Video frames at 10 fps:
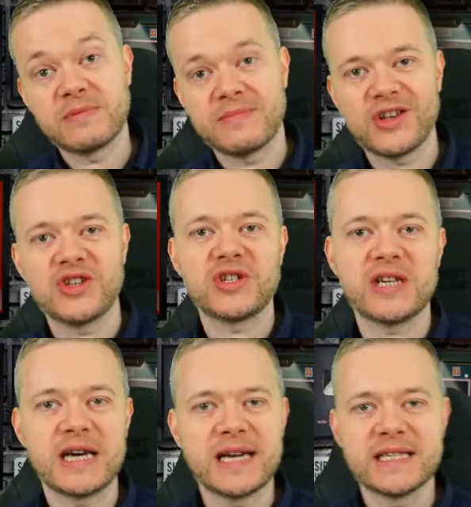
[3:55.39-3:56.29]
but Manchester
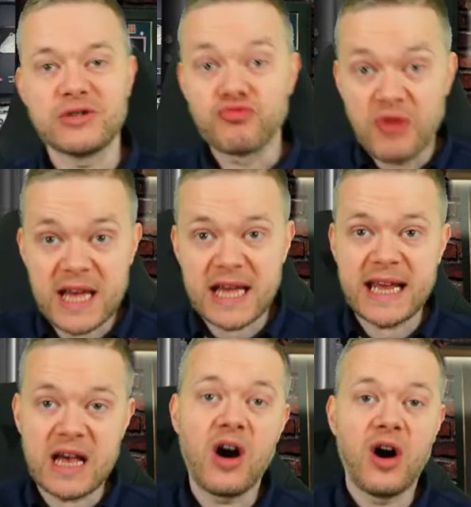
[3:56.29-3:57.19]
United
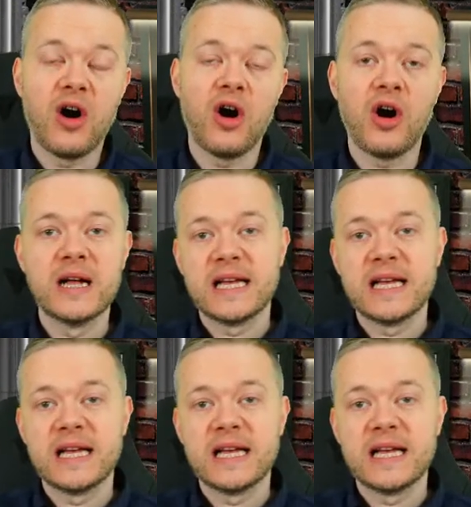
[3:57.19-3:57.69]
really are